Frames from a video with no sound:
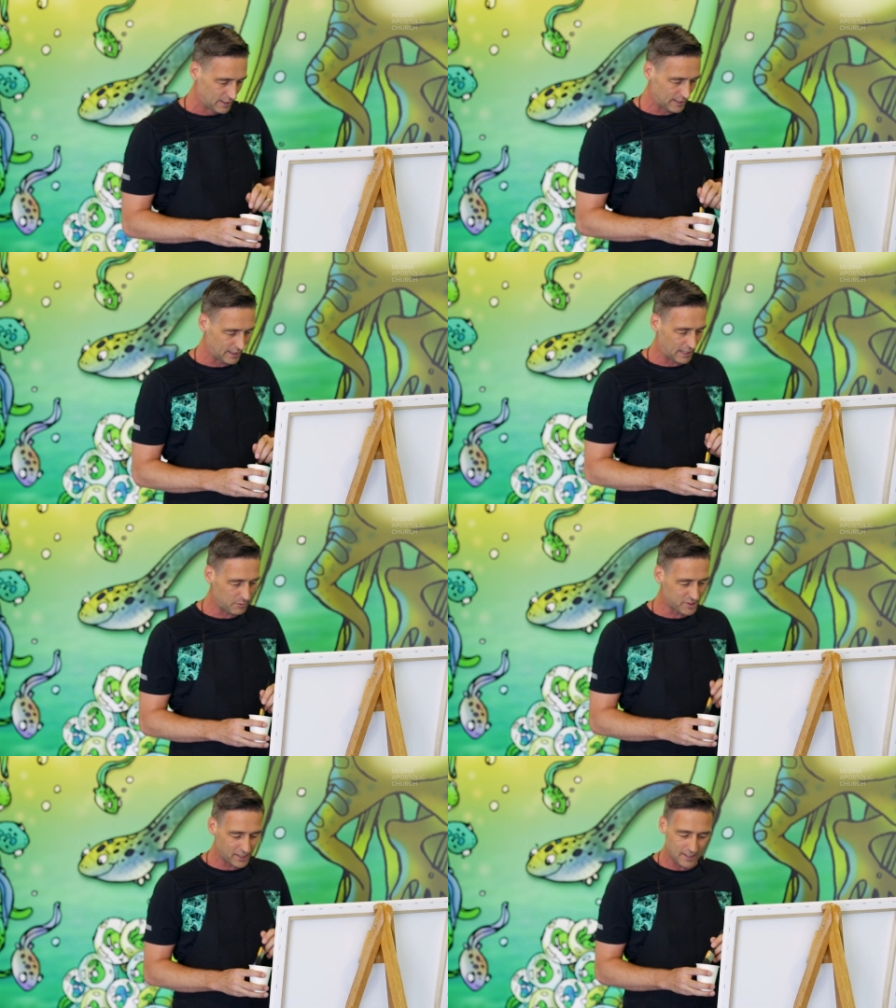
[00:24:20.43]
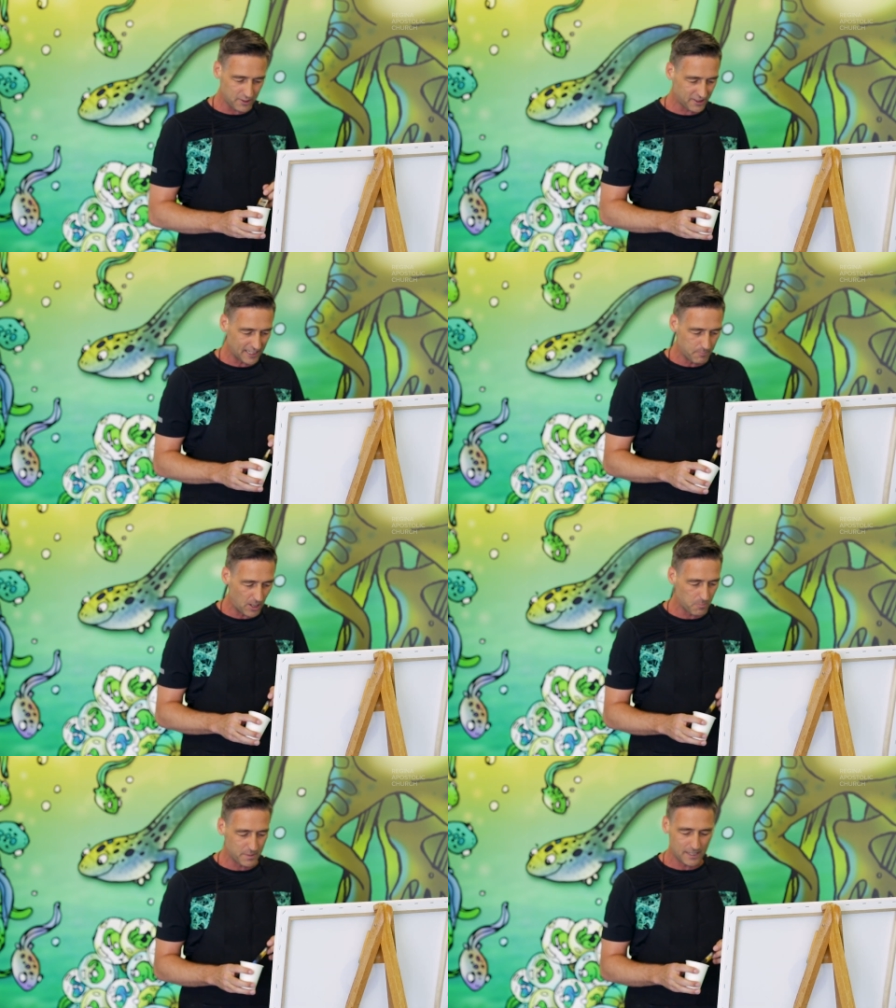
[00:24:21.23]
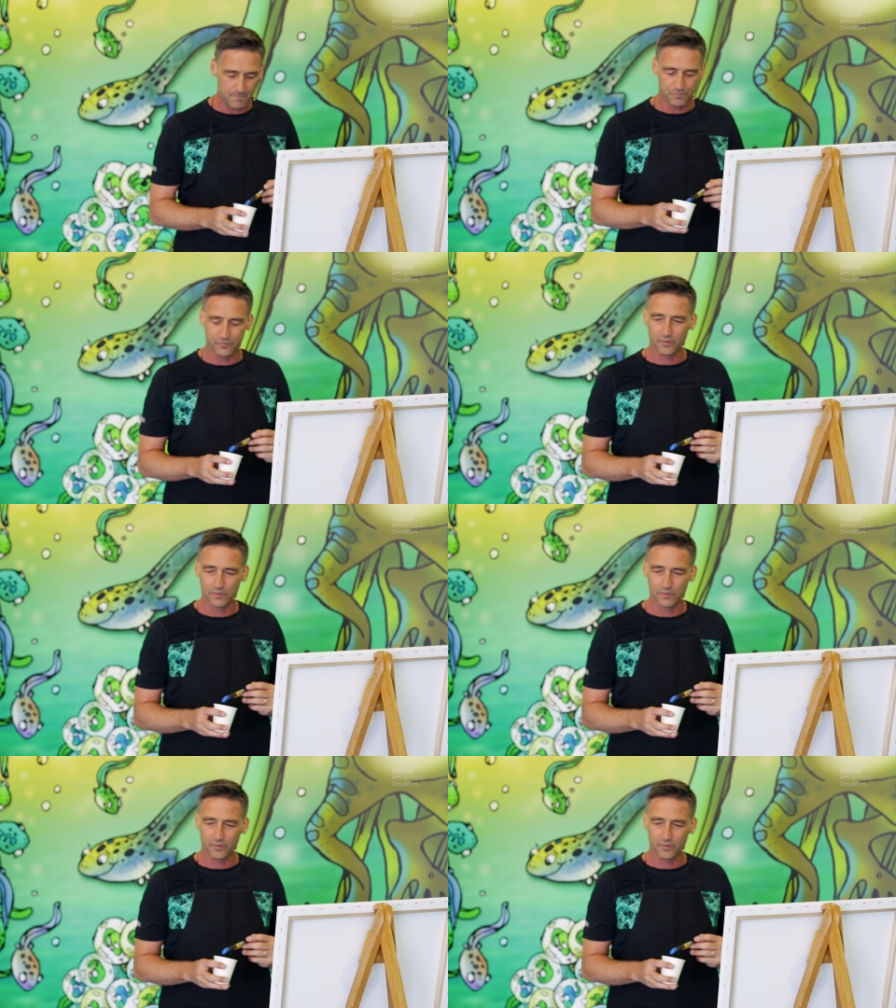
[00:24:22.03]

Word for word: Uh, I would say another thing about me